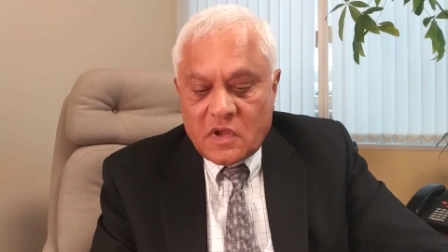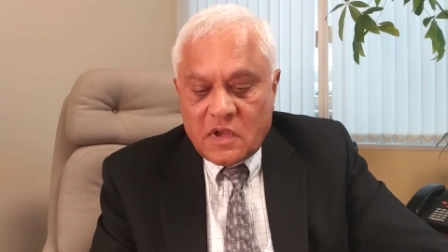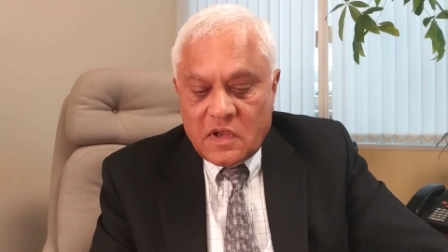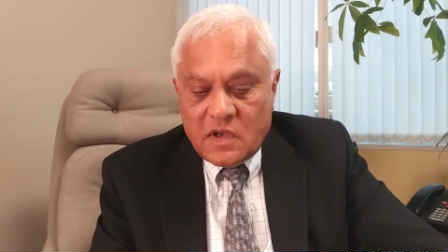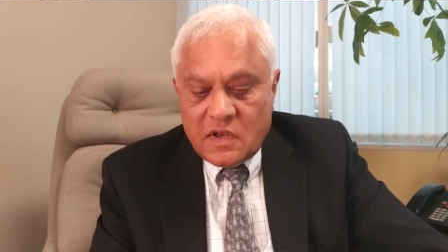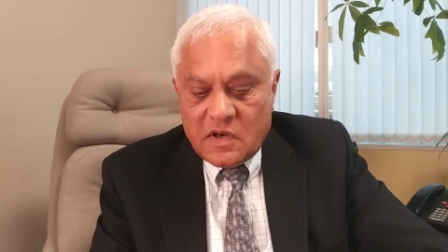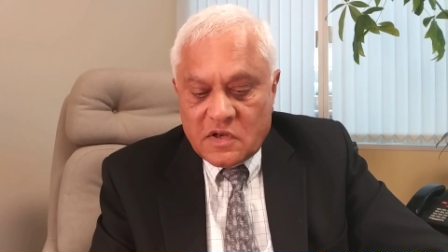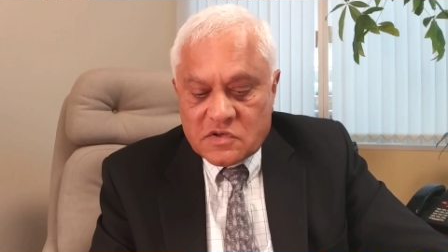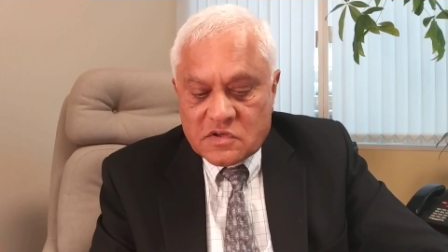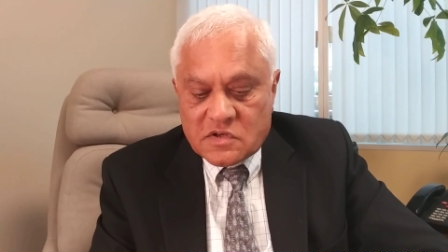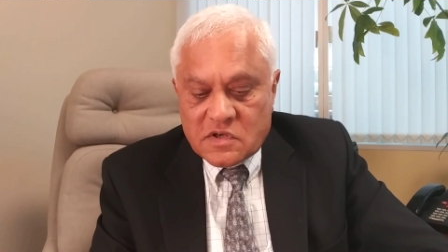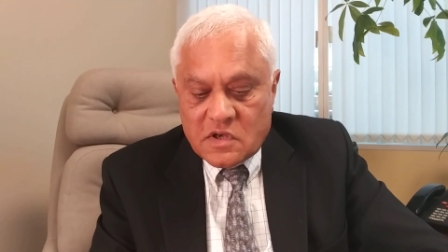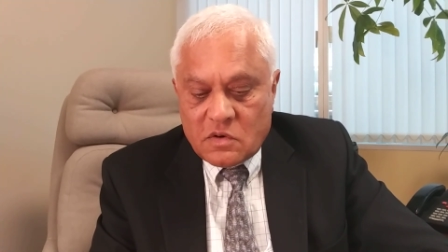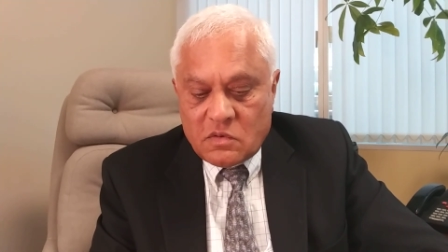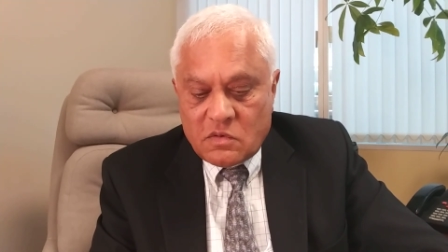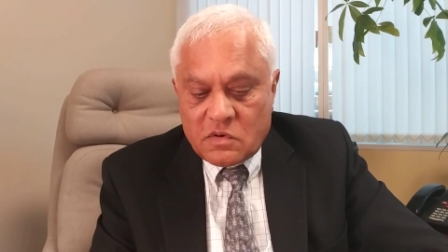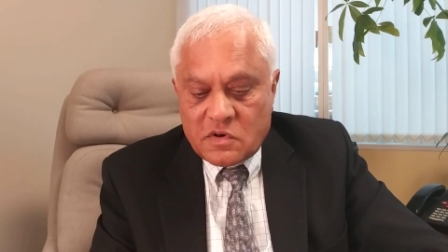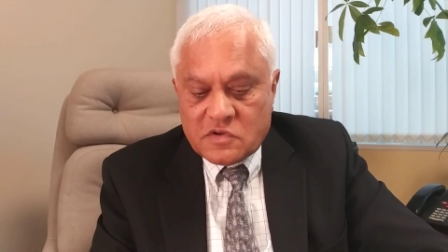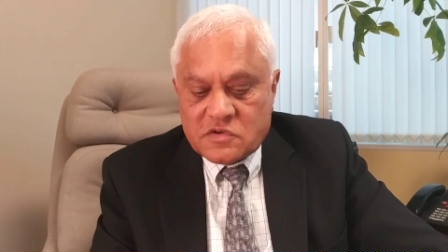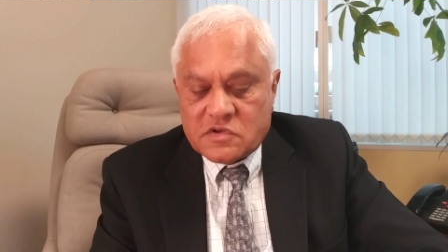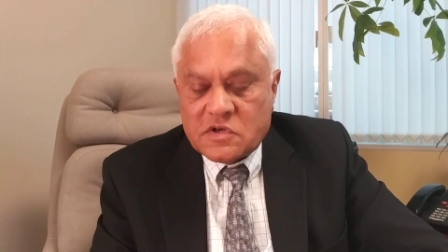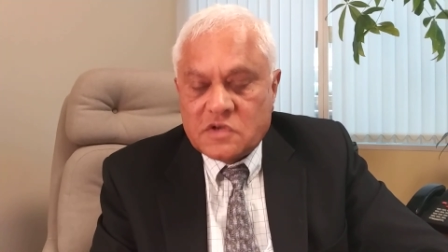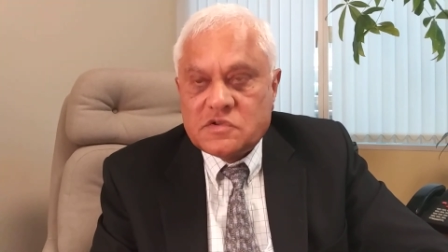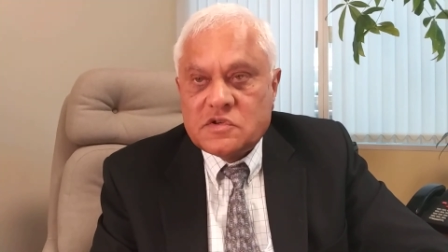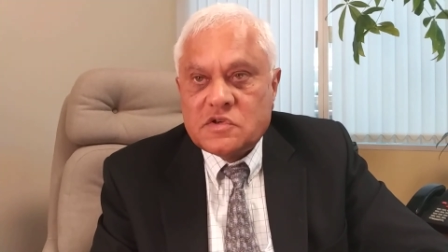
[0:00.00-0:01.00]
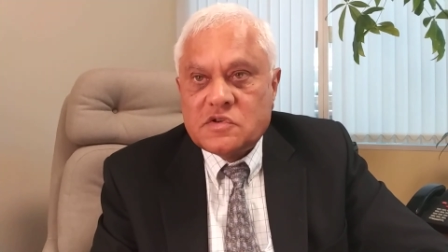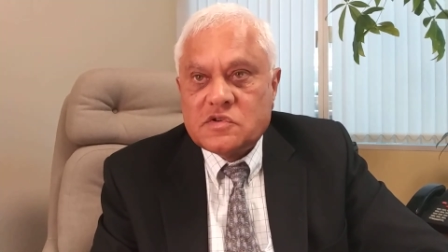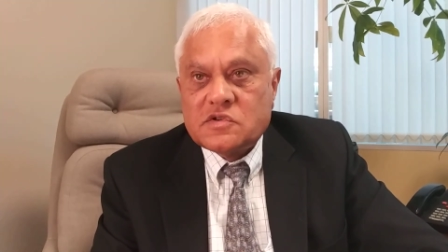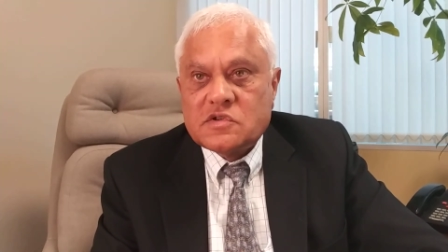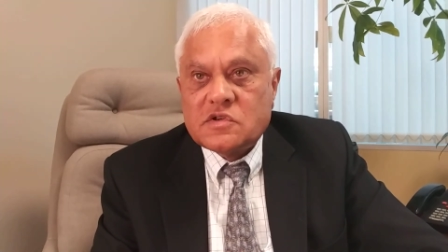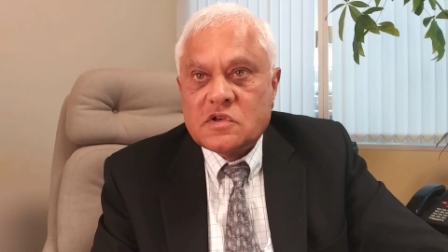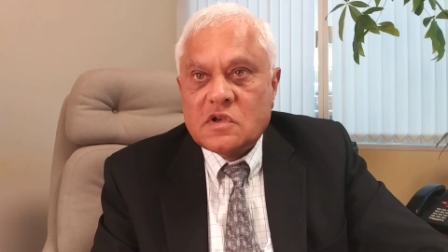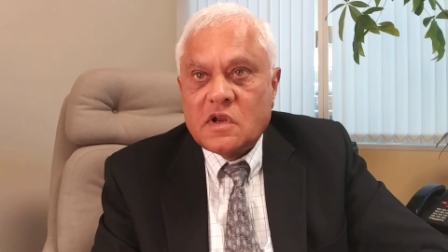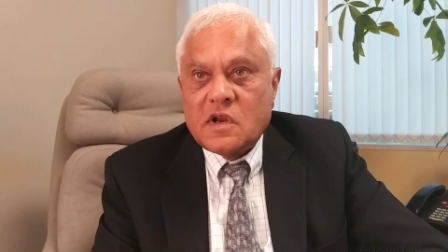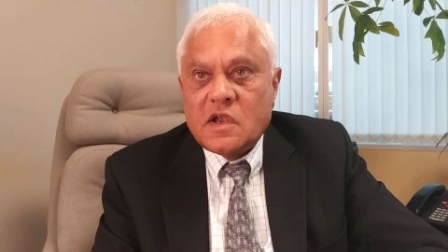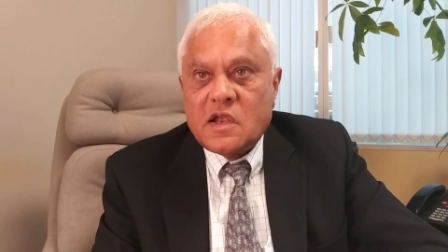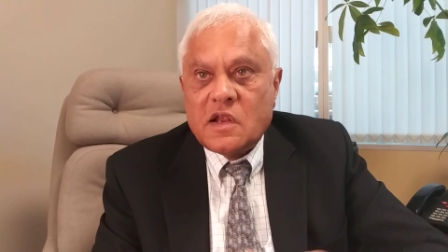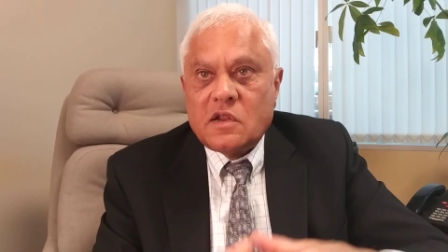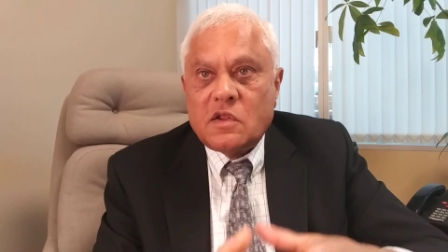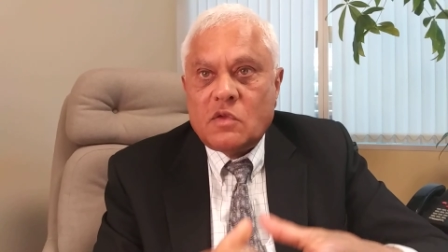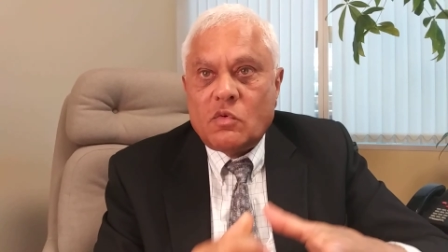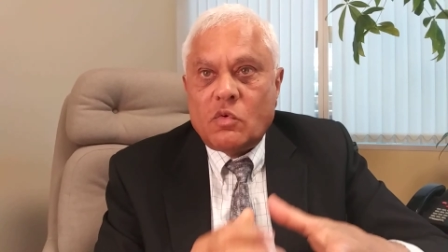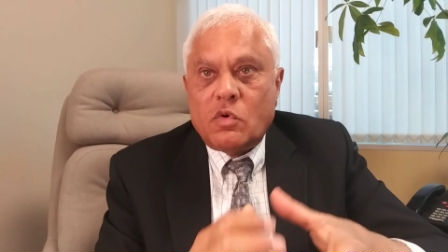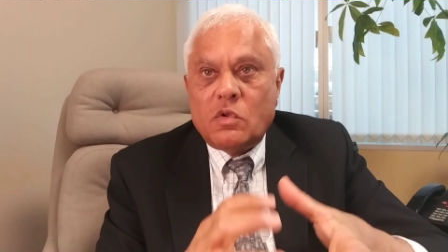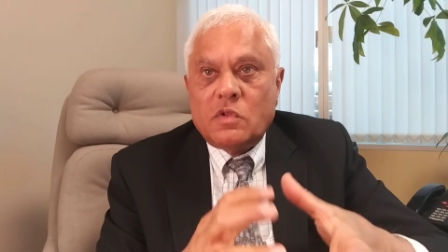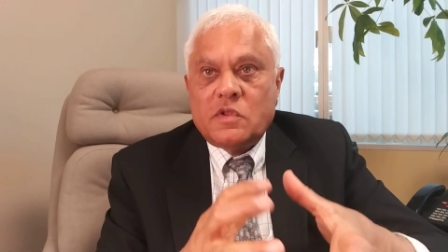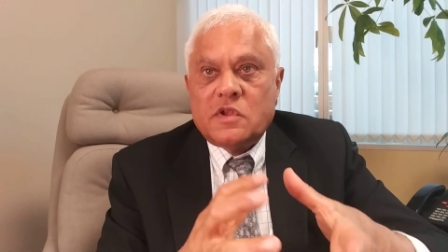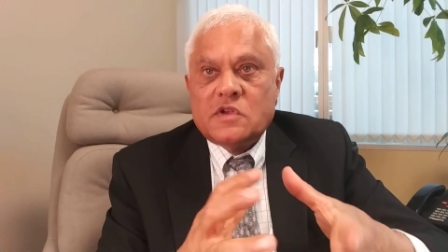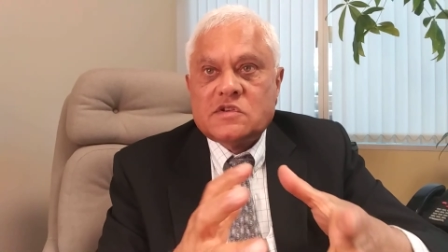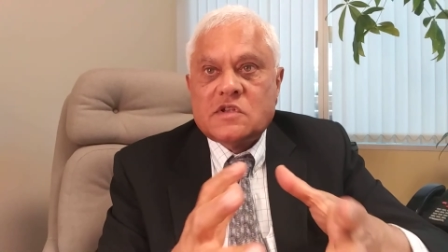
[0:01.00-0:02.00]
and a shareholders register, and
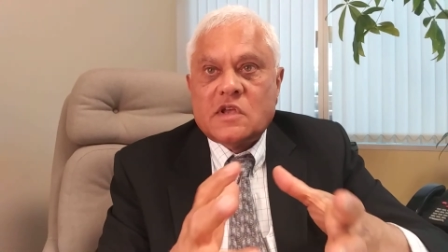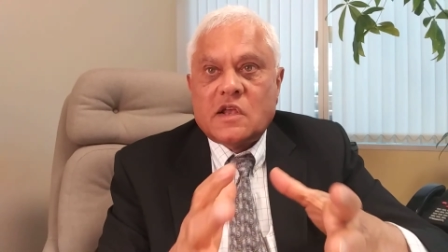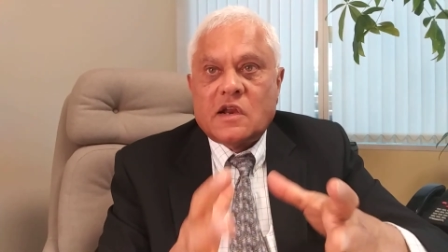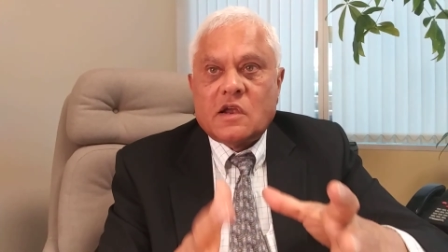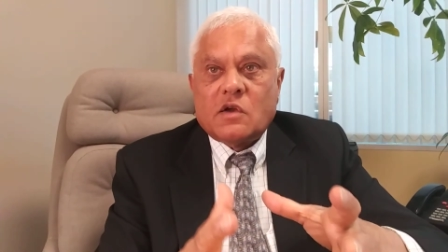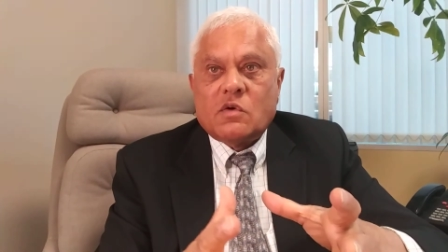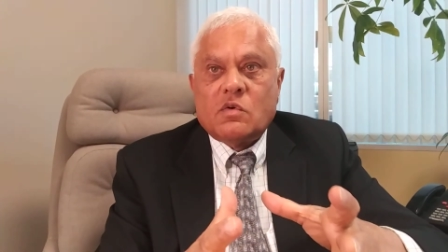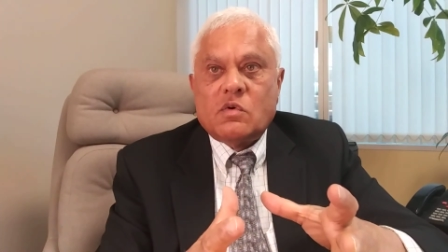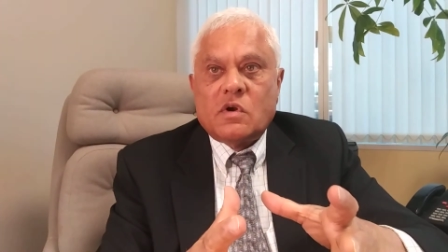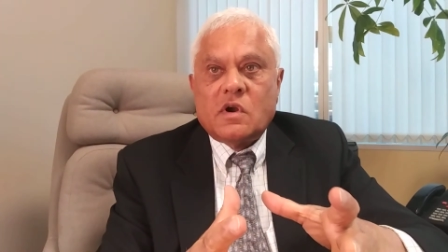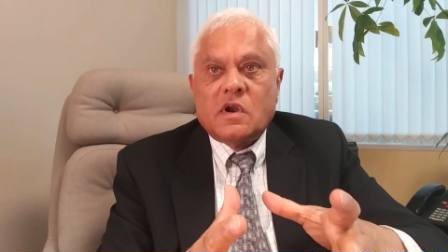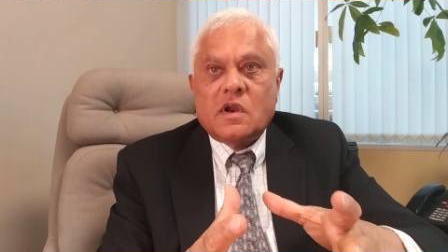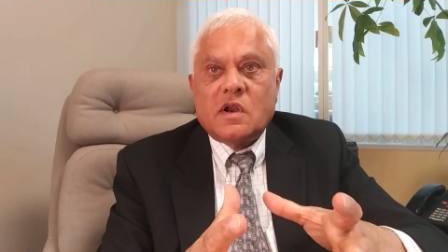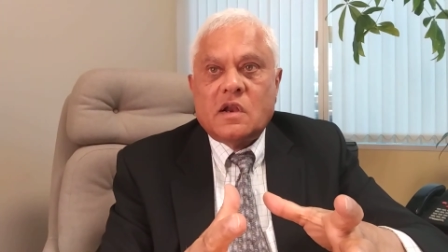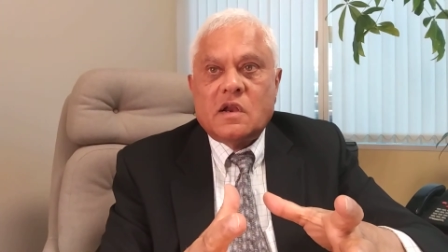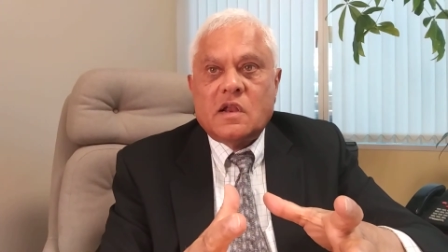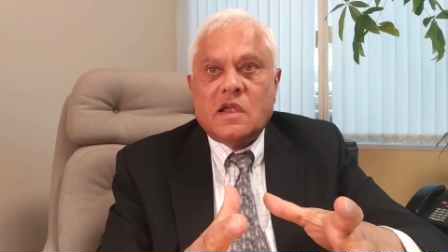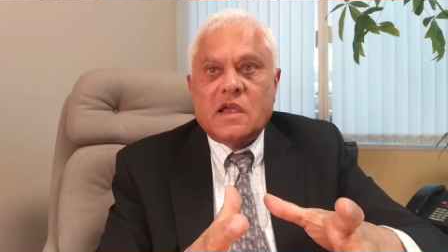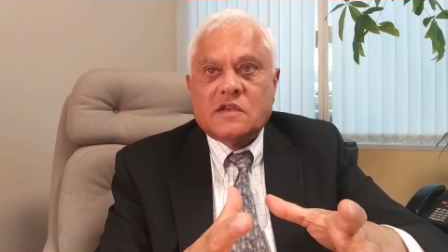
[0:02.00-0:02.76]
all these are recorded